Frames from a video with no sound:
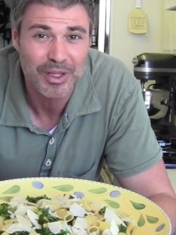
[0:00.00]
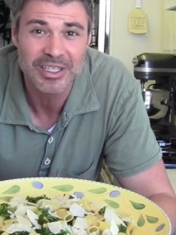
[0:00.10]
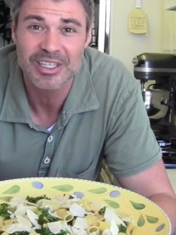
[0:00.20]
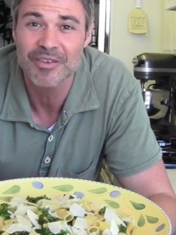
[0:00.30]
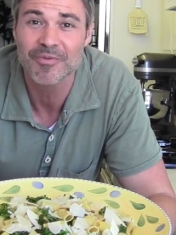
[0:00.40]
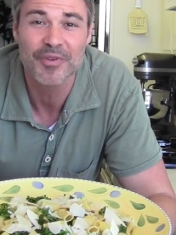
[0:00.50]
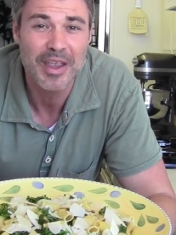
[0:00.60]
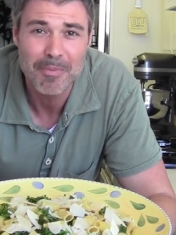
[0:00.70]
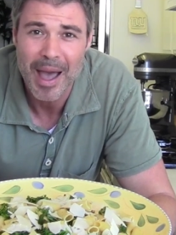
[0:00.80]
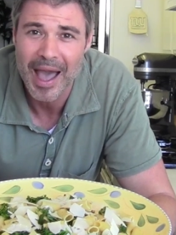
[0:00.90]
Please leave
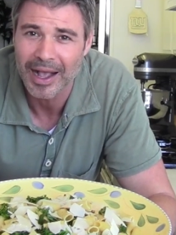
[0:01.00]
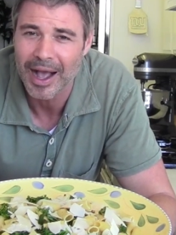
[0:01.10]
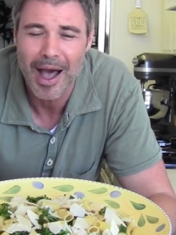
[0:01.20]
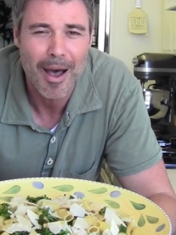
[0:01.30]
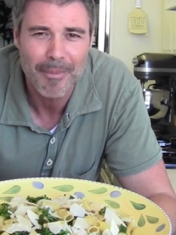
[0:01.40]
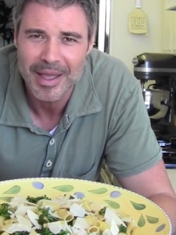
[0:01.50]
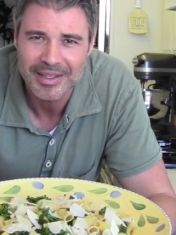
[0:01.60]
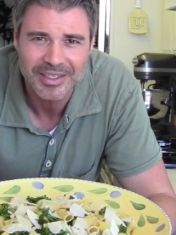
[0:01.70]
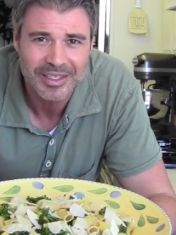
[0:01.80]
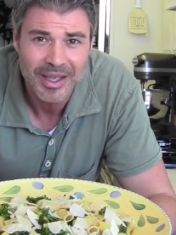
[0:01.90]
feedback,
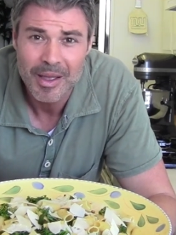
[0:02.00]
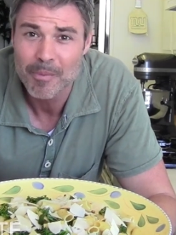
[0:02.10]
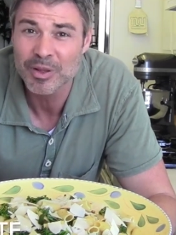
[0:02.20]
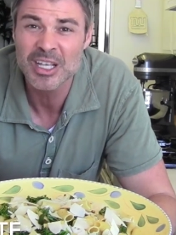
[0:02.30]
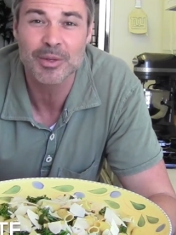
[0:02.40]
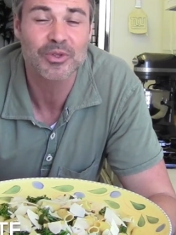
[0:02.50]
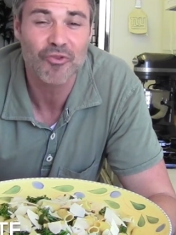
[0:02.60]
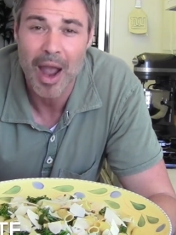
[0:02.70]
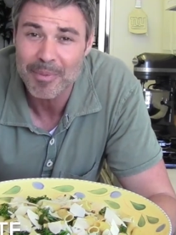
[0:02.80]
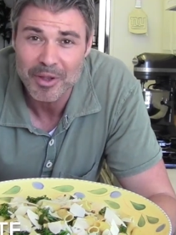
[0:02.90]
comments. Please
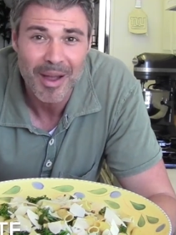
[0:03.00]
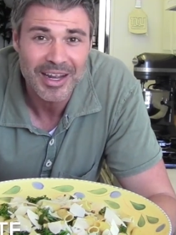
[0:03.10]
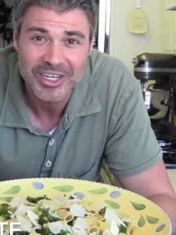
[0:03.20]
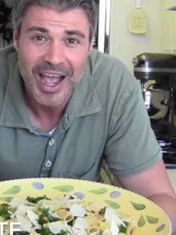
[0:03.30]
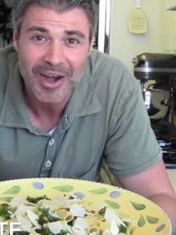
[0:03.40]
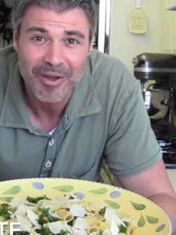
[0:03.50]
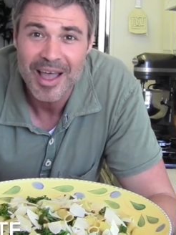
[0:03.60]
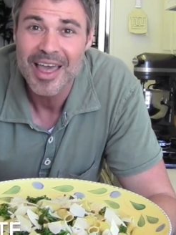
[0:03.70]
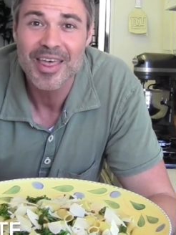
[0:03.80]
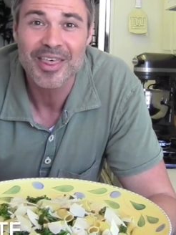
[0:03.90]
subscribe to my channel.